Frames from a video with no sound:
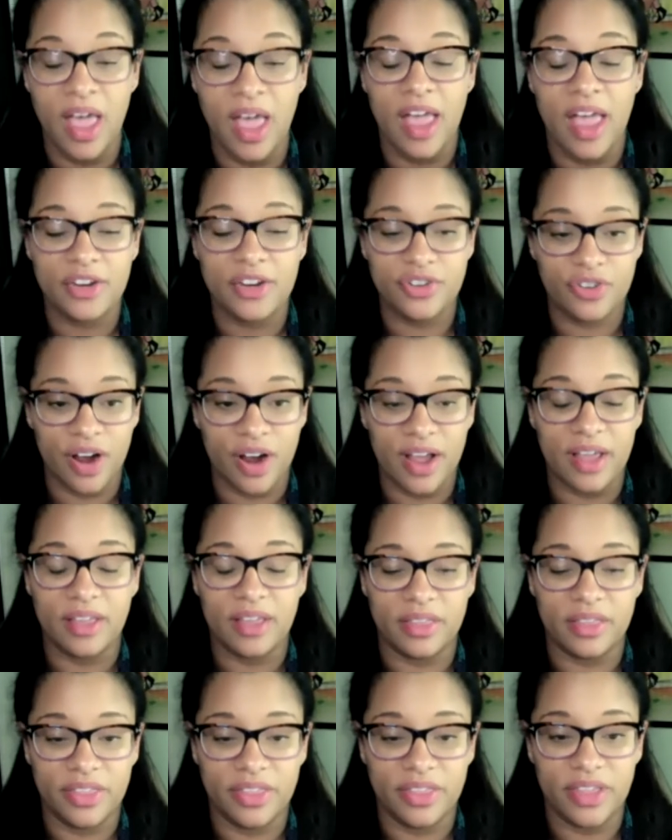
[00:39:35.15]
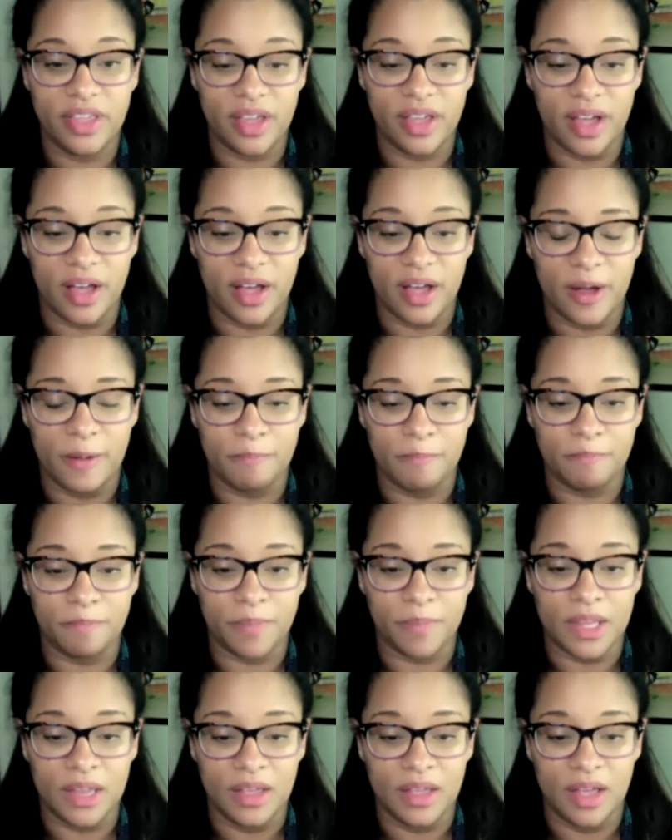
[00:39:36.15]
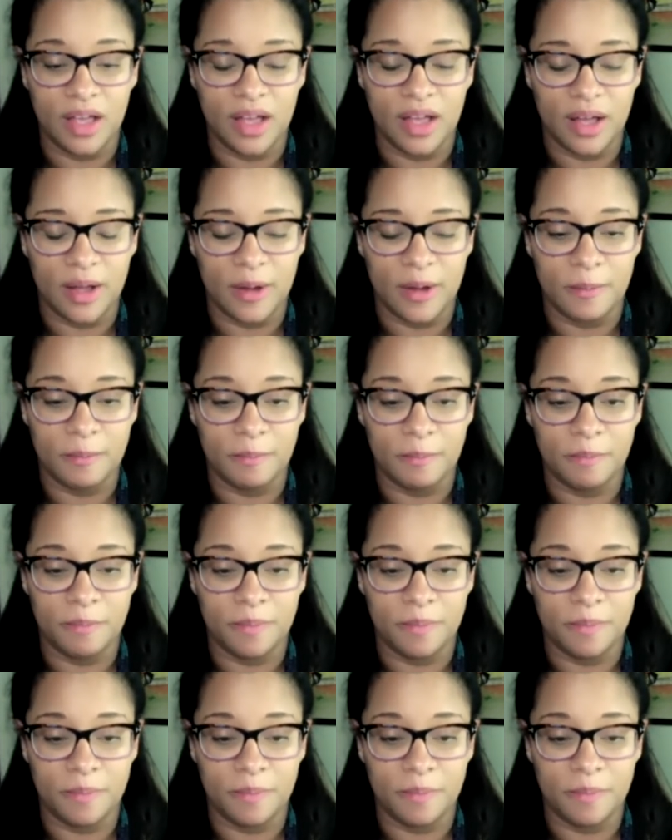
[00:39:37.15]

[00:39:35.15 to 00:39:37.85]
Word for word: and trying the um, um,